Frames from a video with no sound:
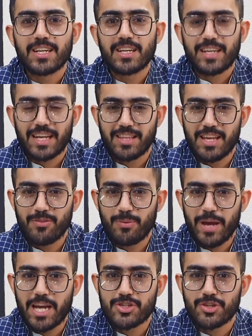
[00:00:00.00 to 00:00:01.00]
get the
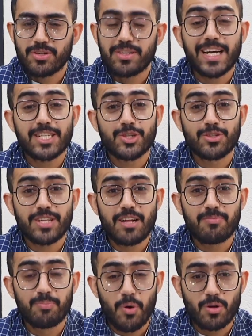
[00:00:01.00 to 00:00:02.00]
information, get yourself
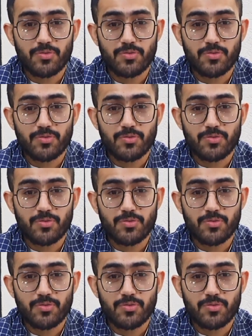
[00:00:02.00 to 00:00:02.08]
booked